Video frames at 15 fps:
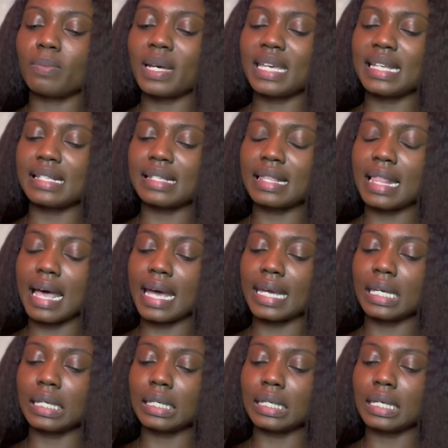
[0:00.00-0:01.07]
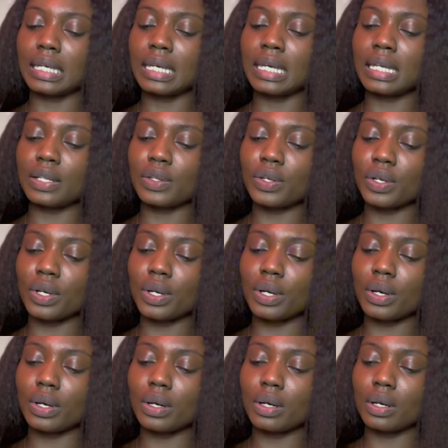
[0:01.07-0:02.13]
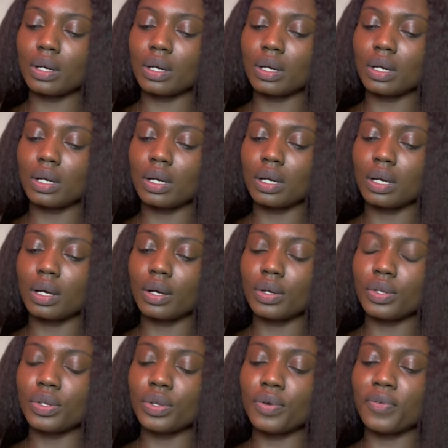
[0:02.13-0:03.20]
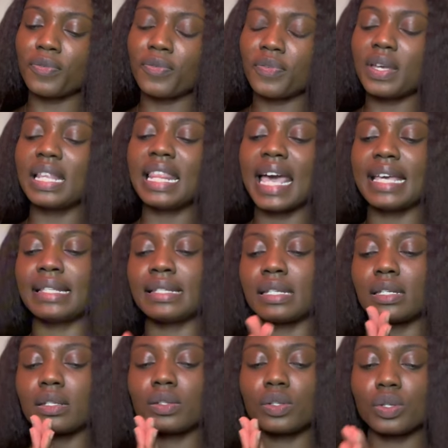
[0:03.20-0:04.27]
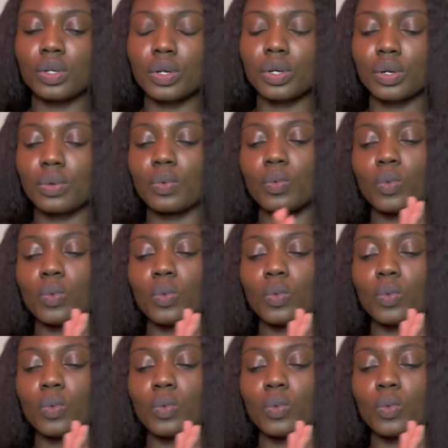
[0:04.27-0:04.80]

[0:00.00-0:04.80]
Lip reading: but it's like either you feel like this year